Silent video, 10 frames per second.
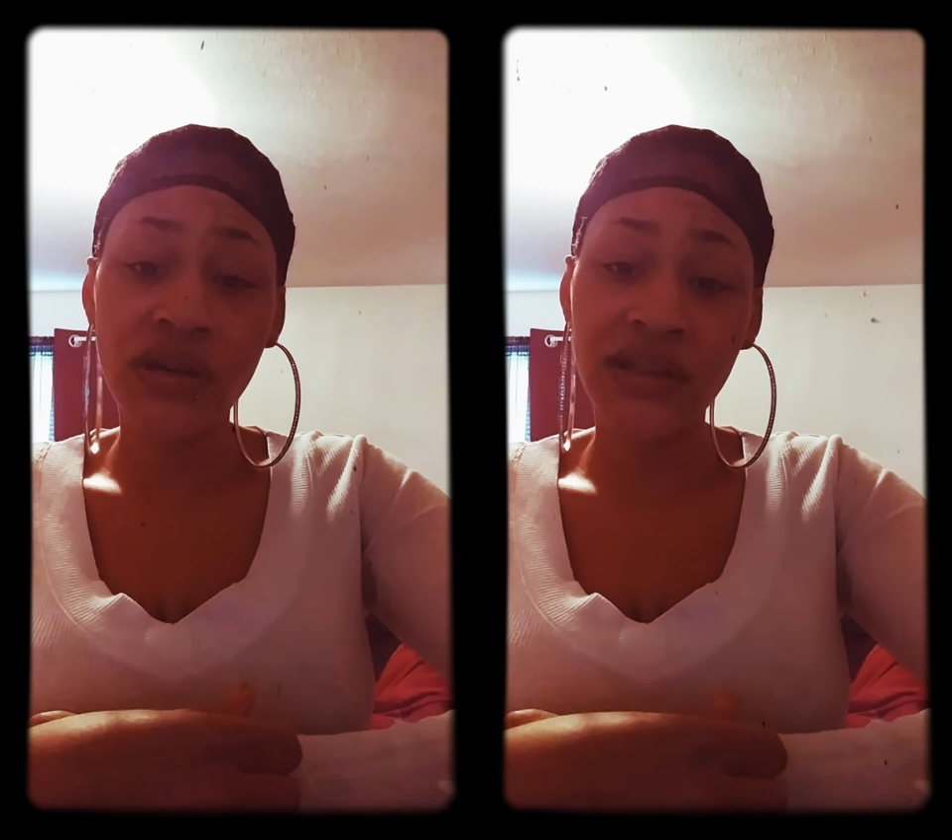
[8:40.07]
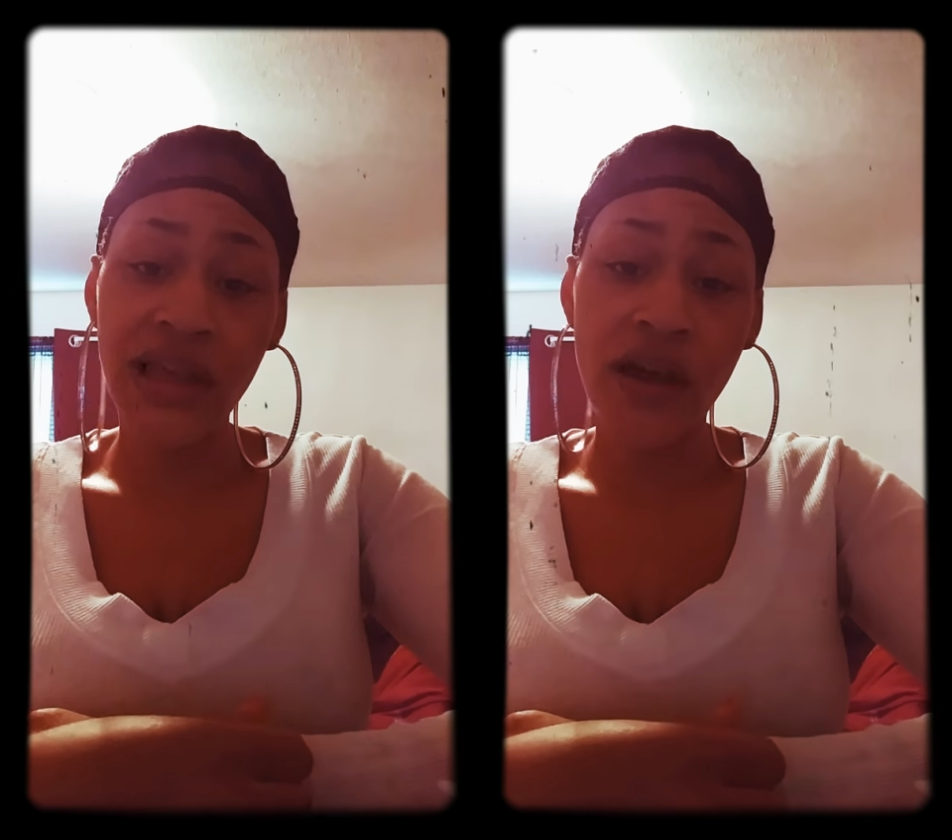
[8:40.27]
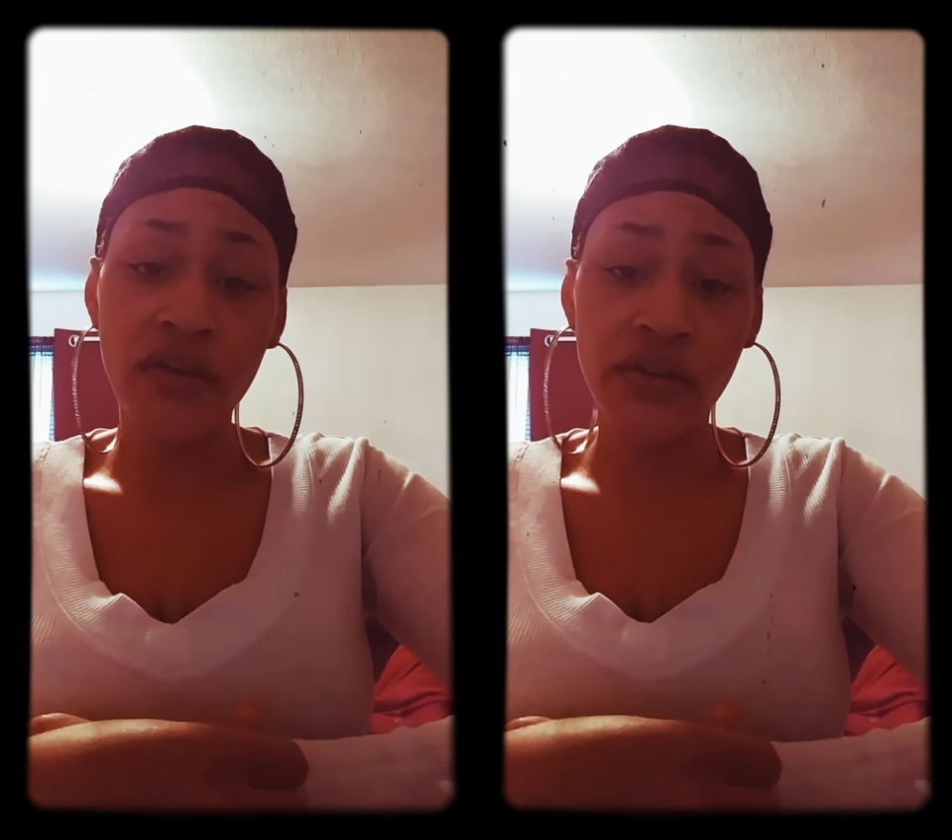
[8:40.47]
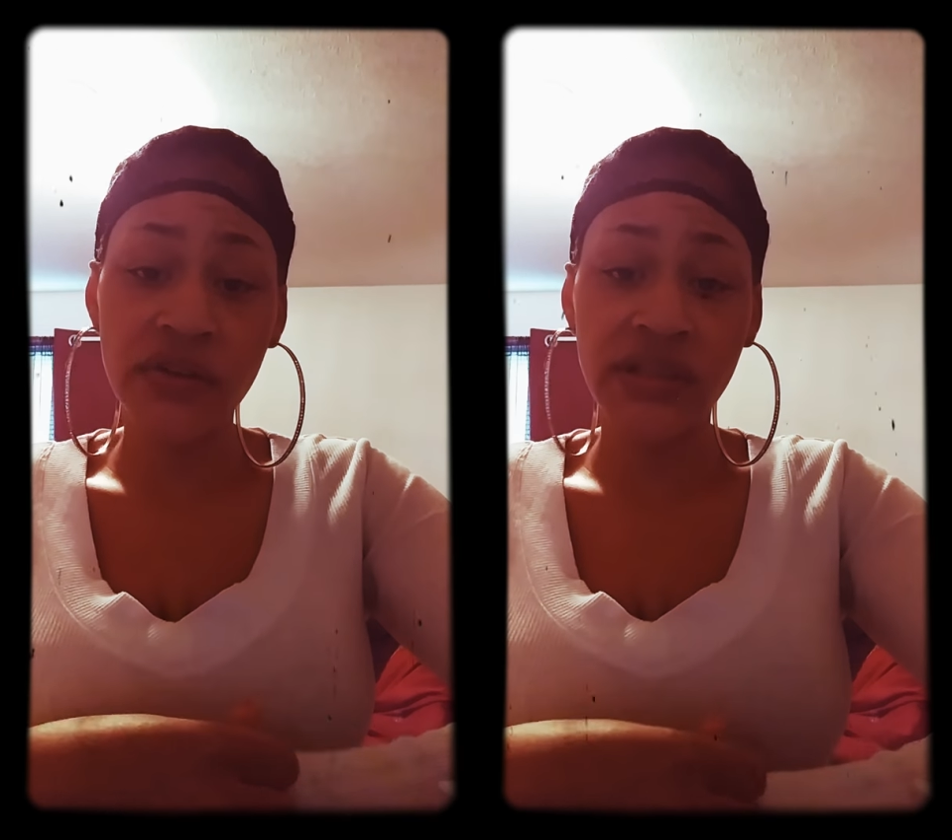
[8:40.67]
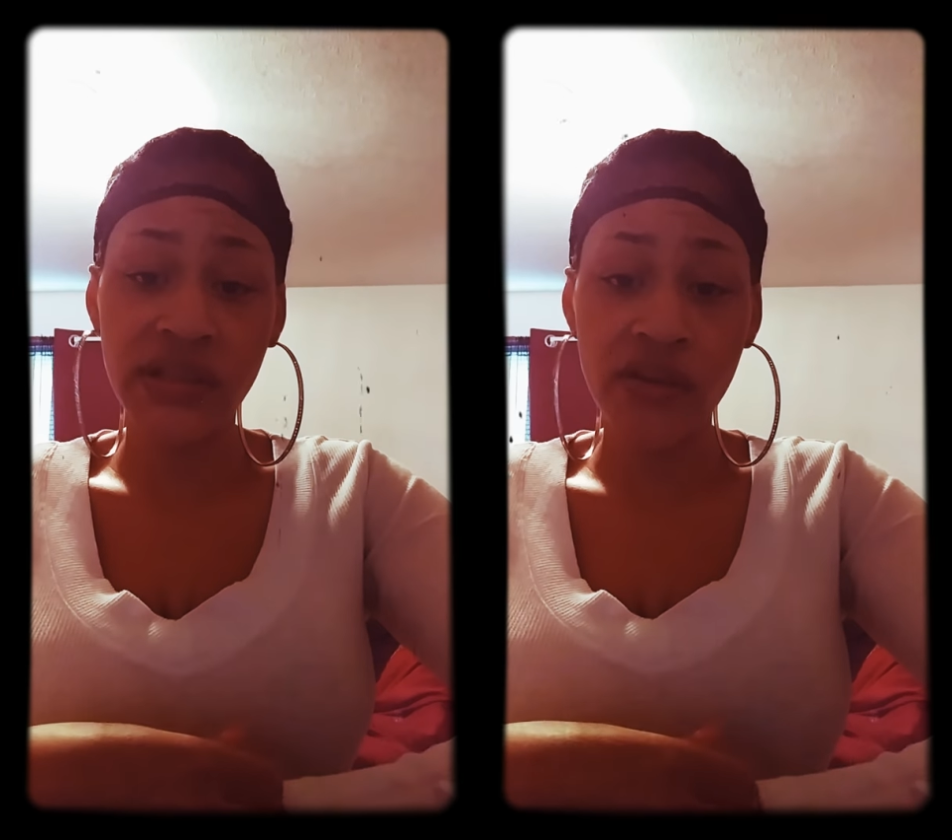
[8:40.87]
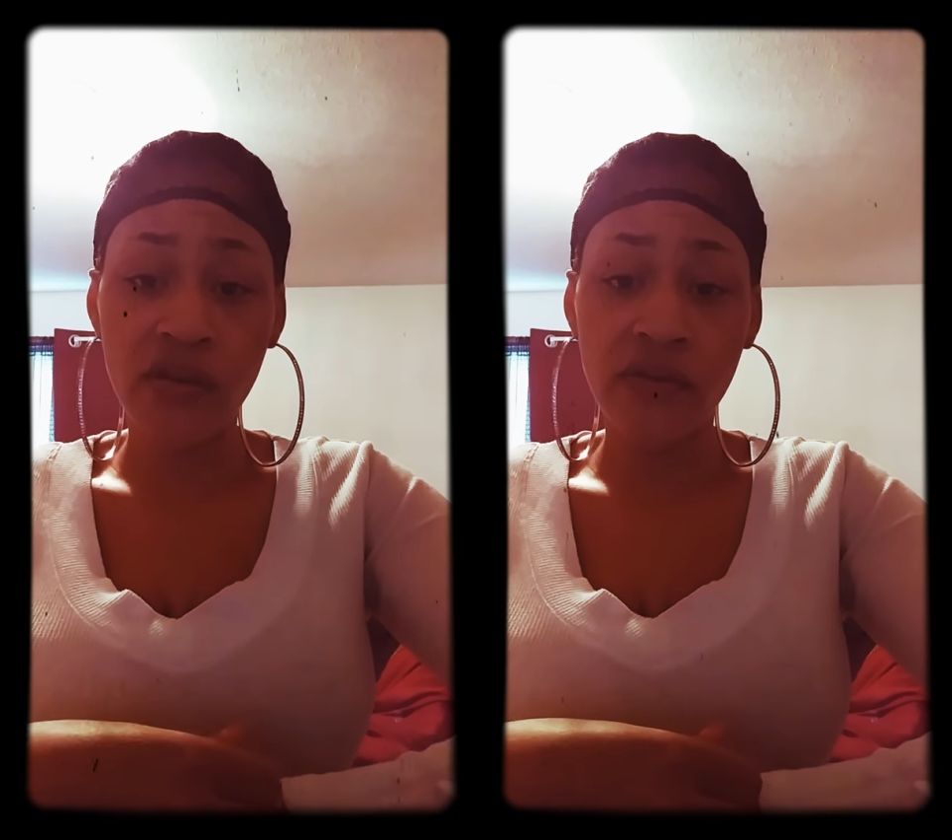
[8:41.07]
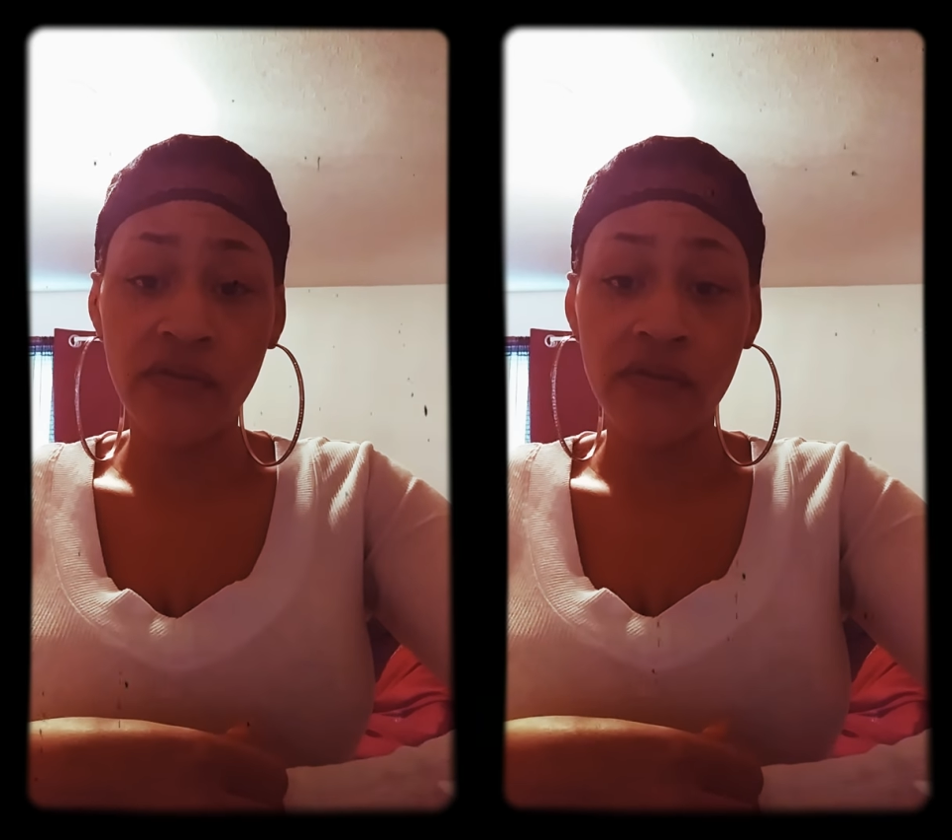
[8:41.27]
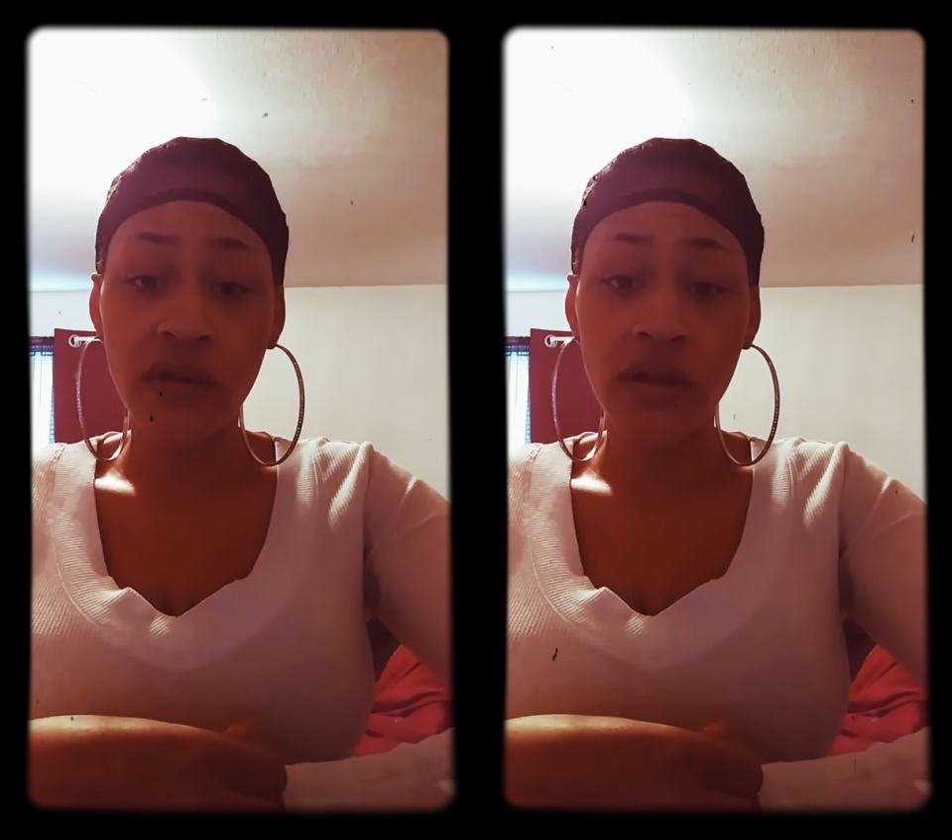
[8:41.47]
allow
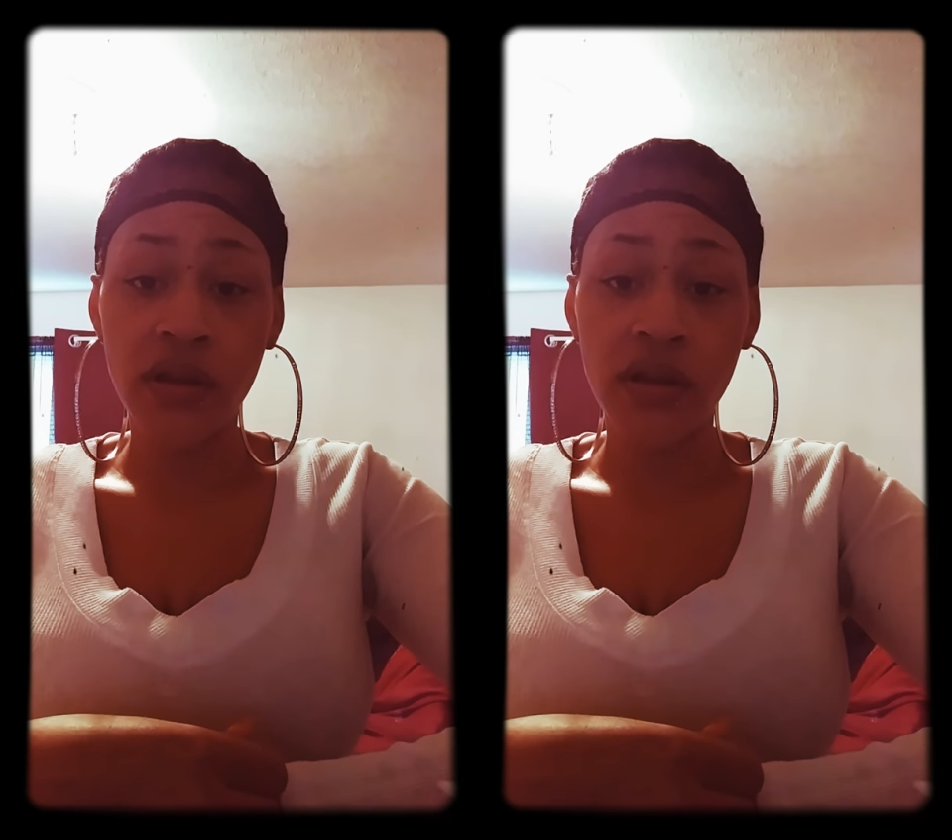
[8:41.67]
yourself